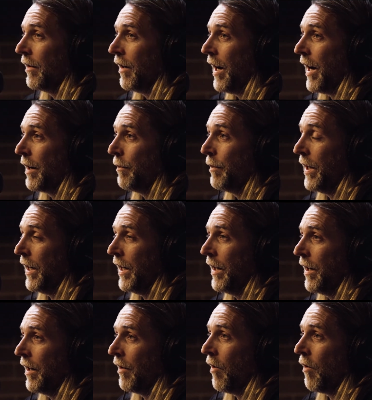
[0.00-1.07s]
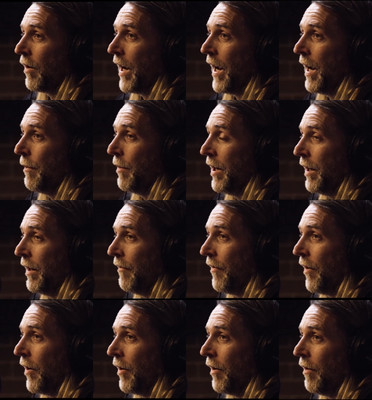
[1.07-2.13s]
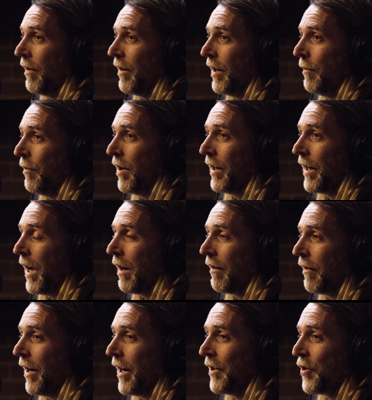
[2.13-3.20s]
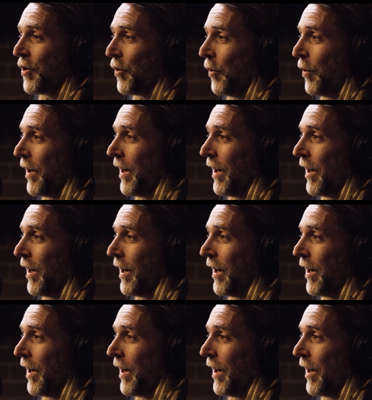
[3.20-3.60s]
I had a beard and long hair, but in the photo in my gallery I had short